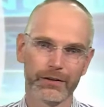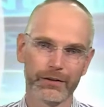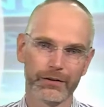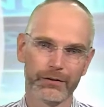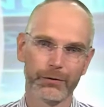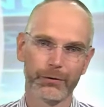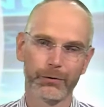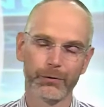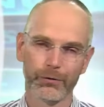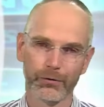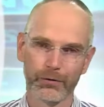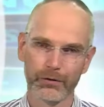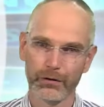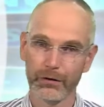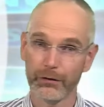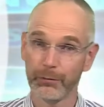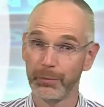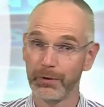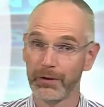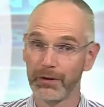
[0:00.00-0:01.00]
the user is
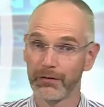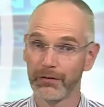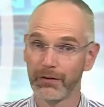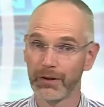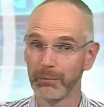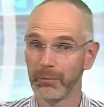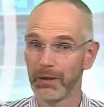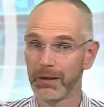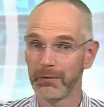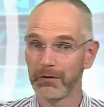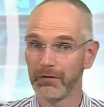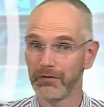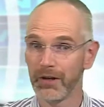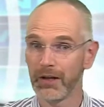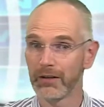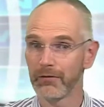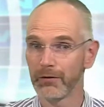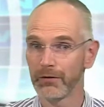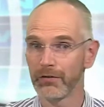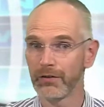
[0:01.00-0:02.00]
experiencing maybe
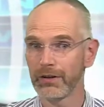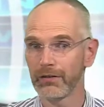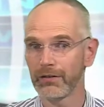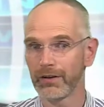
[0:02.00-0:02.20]
5 or 6